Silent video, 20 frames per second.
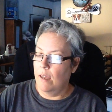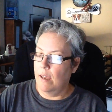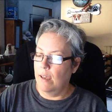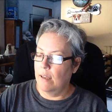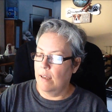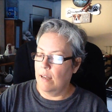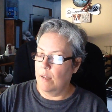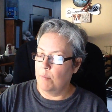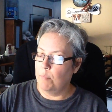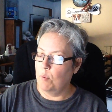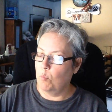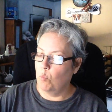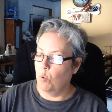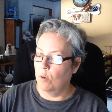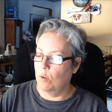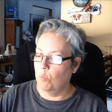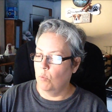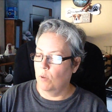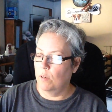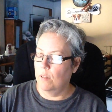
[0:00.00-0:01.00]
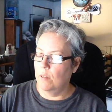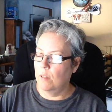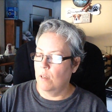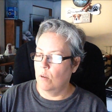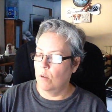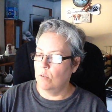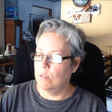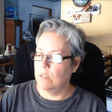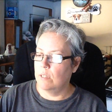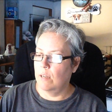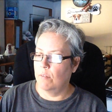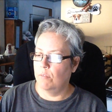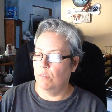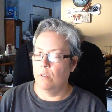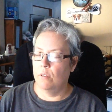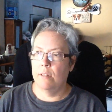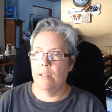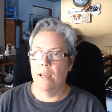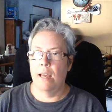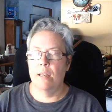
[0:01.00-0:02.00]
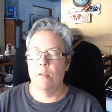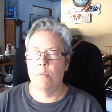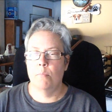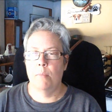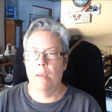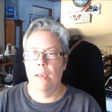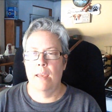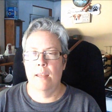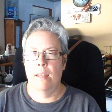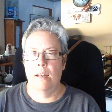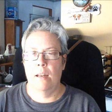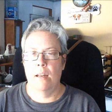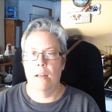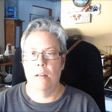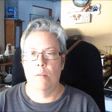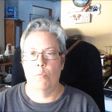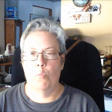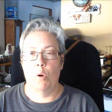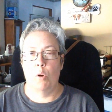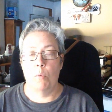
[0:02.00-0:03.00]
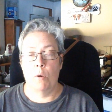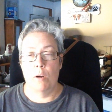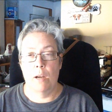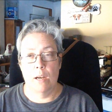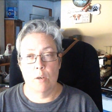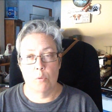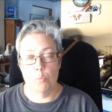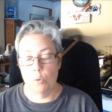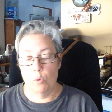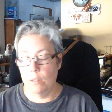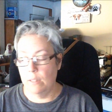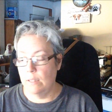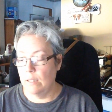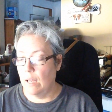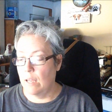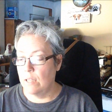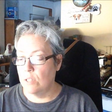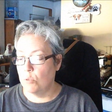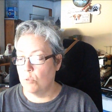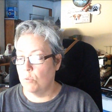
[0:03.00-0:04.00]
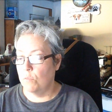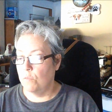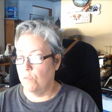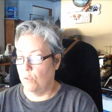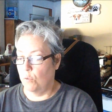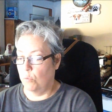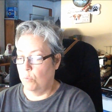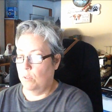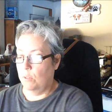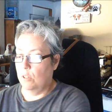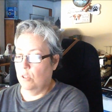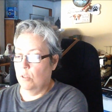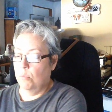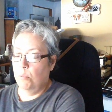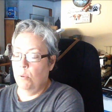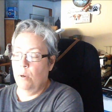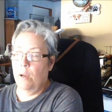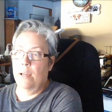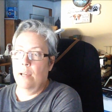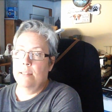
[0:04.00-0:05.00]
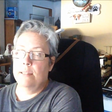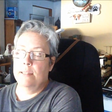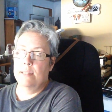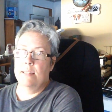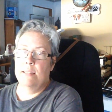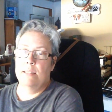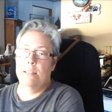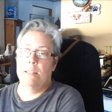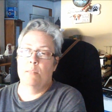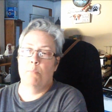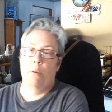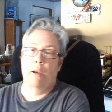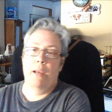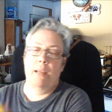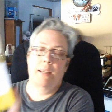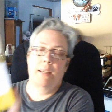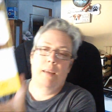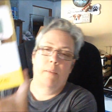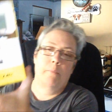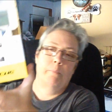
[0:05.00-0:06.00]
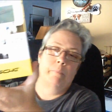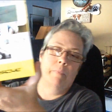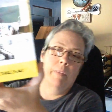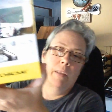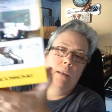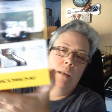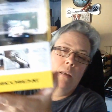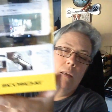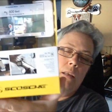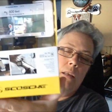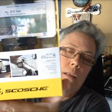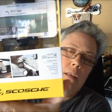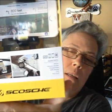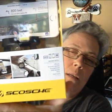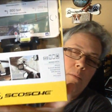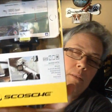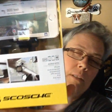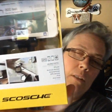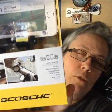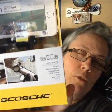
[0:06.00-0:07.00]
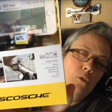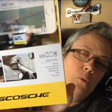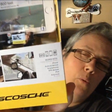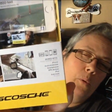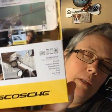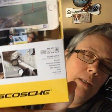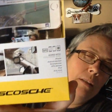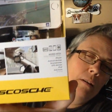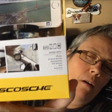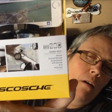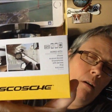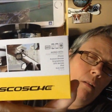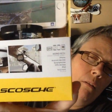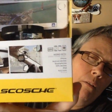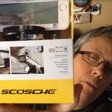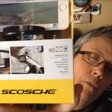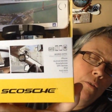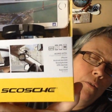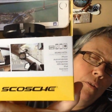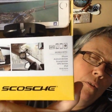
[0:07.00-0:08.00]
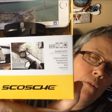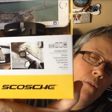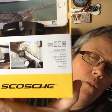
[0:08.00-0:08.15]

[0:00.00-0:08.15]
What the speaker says: And I've been wanting one of those, and I've looked at them, and Walmart had a really nice one for a really good price. This is the brand name. It was under $20.